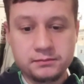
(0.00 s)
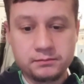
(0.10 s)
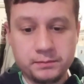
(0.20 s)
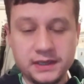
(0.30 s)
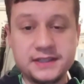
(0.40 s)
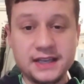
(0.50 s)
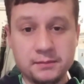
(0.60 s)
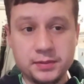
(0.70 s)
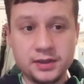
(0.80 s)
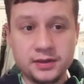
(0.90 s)
beat
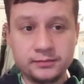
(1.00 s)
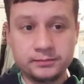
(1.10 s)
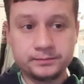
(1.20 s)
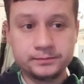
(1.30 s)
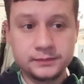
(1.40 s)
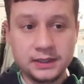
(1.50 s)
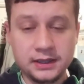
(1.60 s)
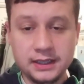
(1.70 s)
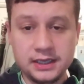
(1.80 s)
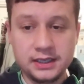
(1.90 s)
down Byrne,
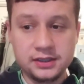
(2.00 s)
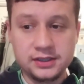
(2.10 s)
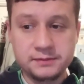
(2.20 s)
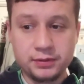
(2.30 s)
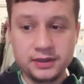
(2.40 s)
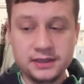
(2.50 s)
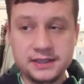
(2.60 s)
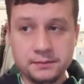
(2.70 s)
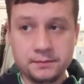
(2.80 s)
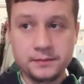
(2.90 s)
and then just put
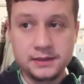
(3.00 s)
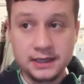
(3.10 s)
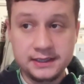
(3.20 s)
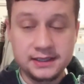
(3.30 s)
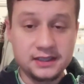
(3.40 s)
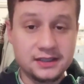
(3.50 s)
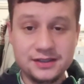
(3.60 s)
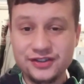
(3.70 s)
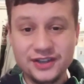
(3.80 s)
into the net, and